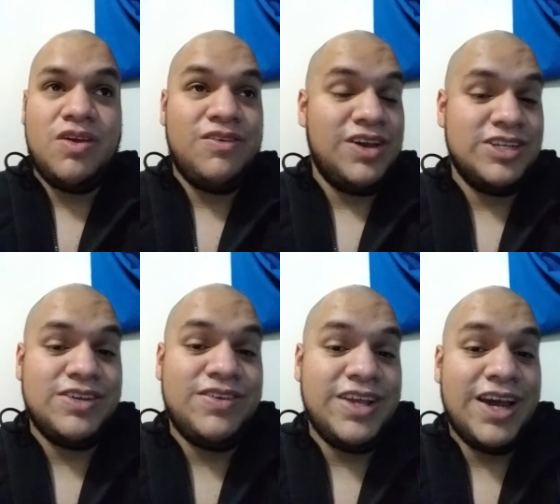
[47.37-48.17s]
If you guys
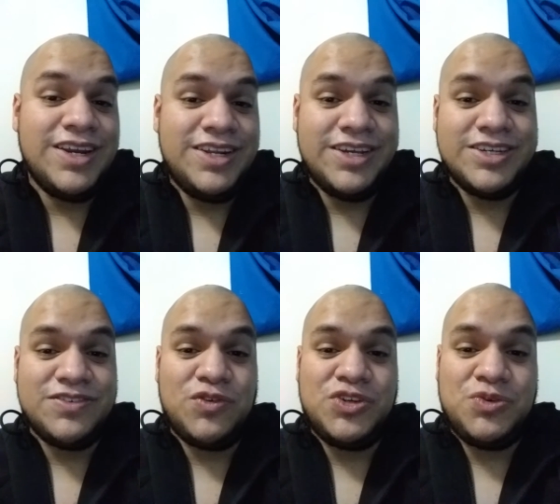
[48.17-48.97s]
have any ideas
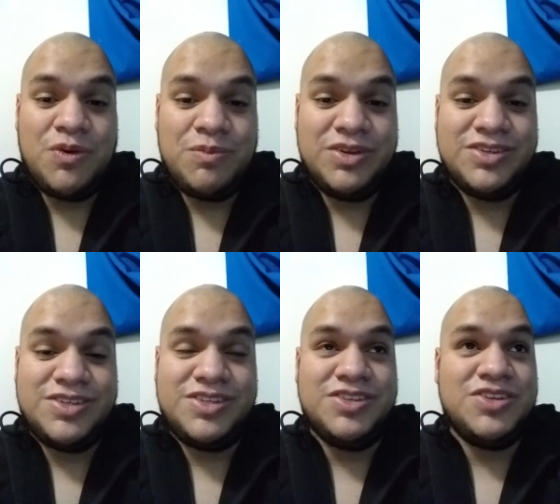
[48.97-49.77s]
of what you want me
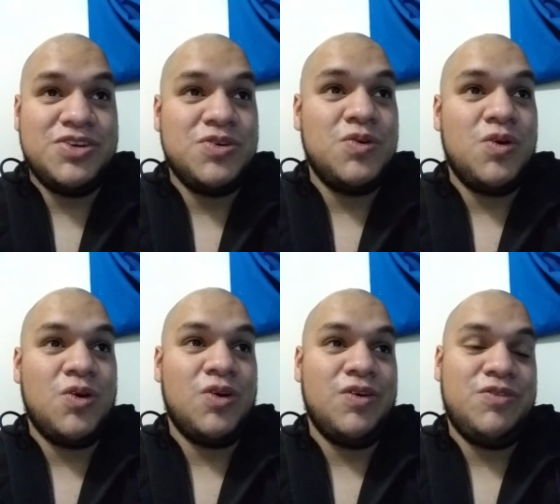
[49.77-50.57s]
to do,
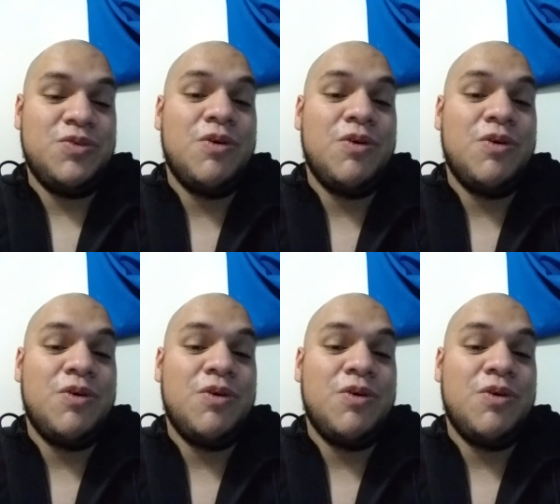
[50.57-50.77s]
or if you